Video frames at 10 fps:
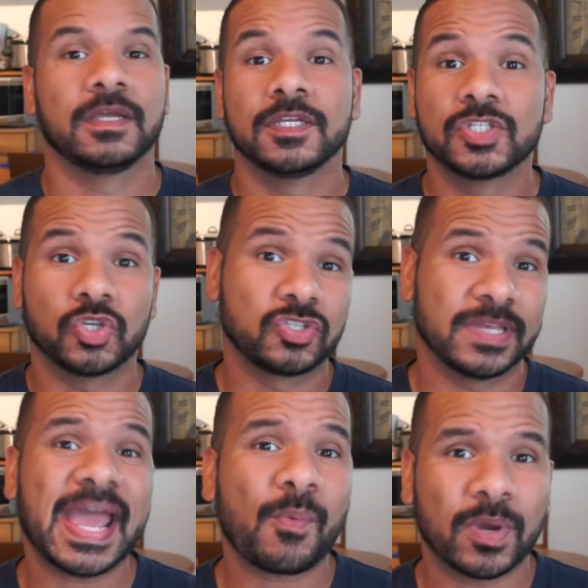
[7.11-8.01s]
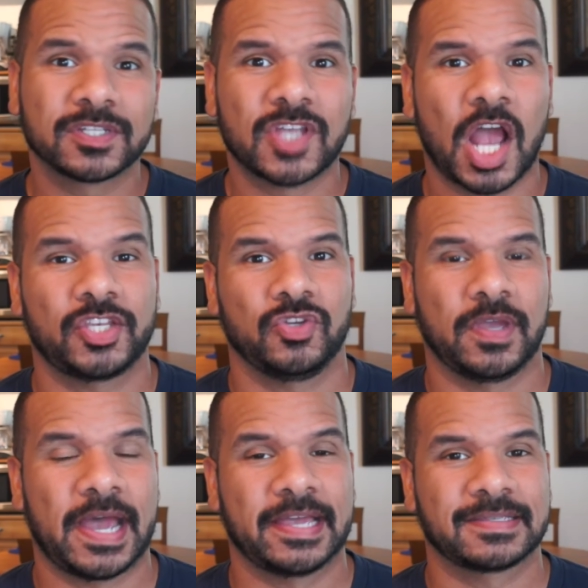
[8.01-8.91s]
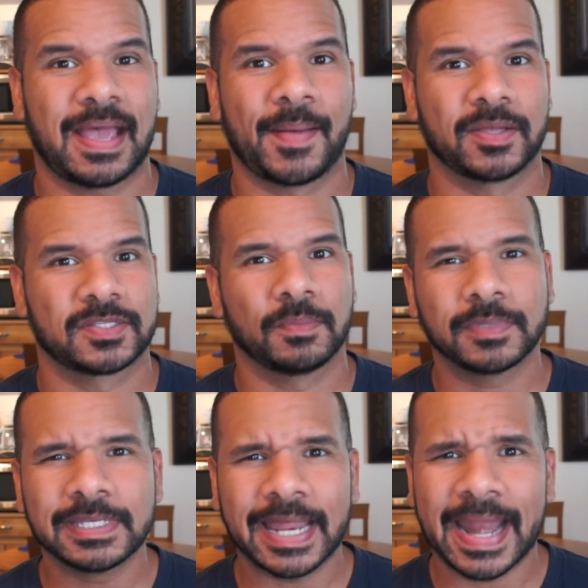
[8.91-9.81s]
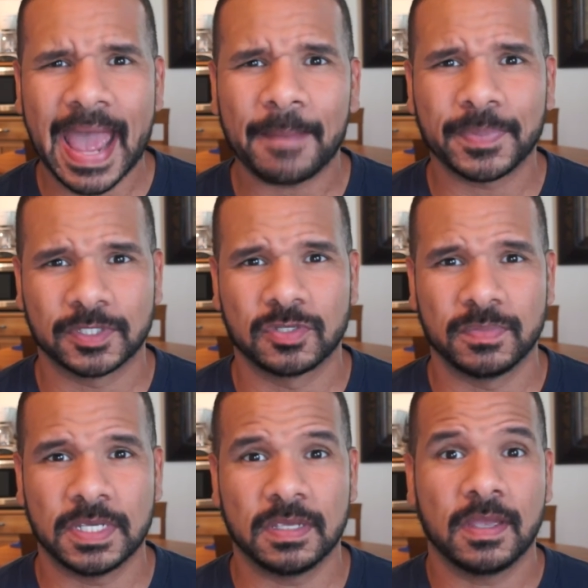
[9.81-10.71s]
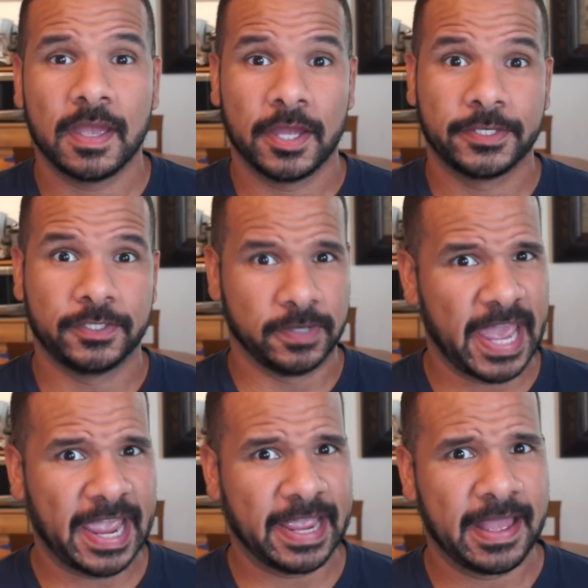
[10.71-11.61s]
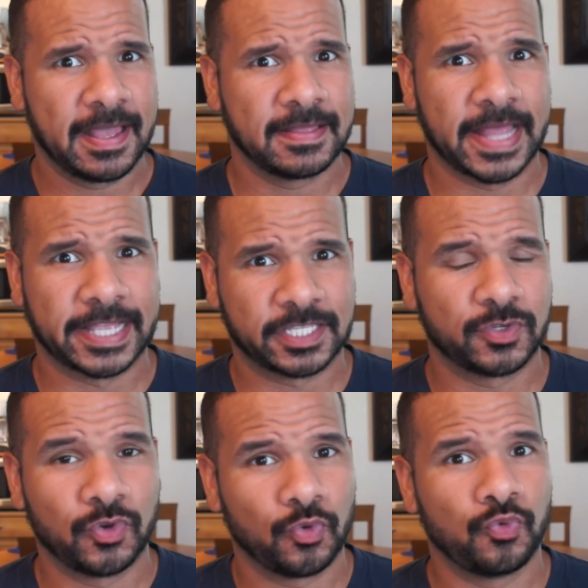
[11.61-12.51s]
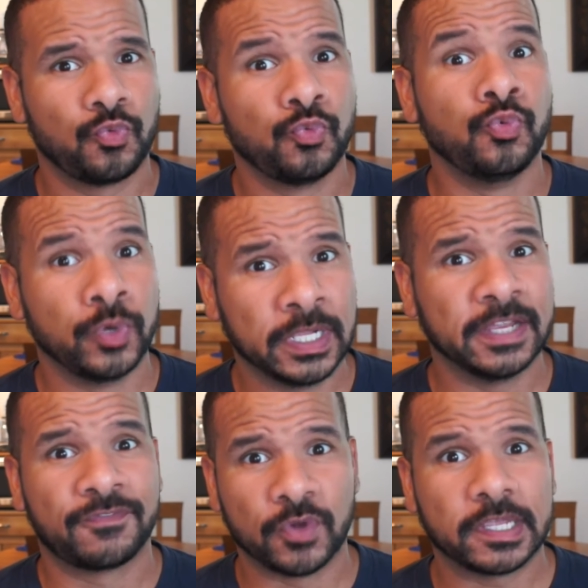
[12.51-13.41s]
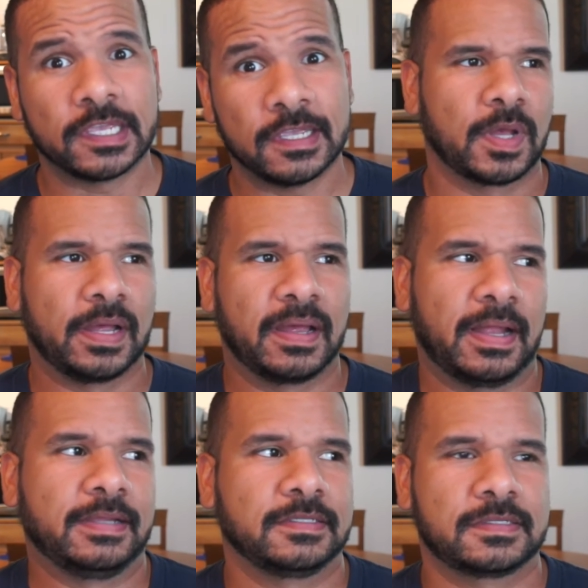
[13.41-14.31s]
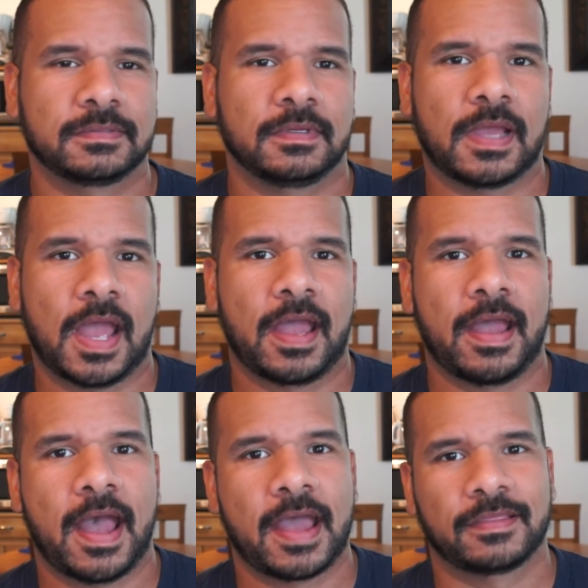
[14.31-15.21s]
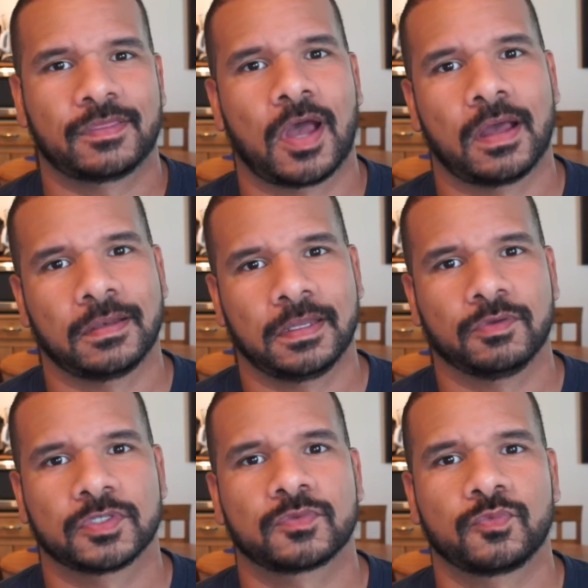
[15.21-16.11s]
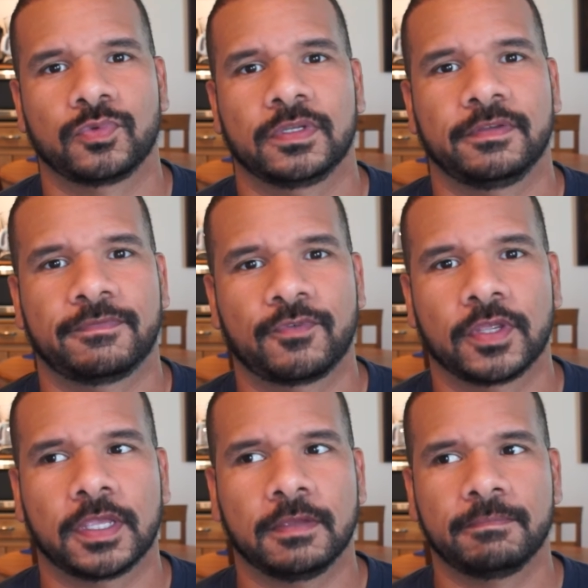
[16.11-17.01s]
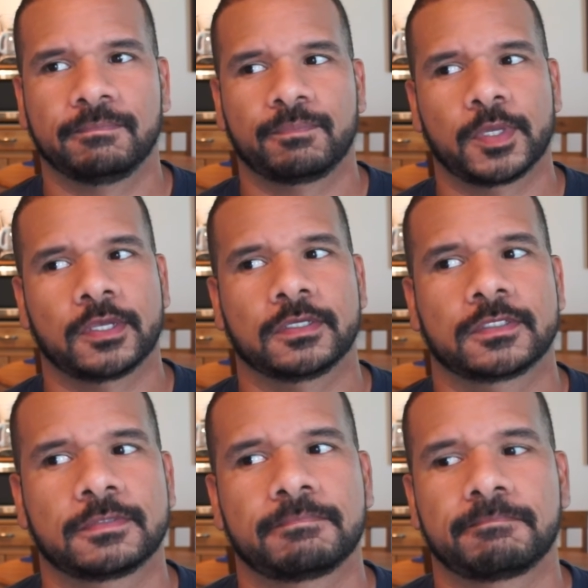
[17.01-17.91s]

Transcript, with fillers: So today I want to talk to you guys about something that happened to me today that's really freaky. I thought it was really freaky because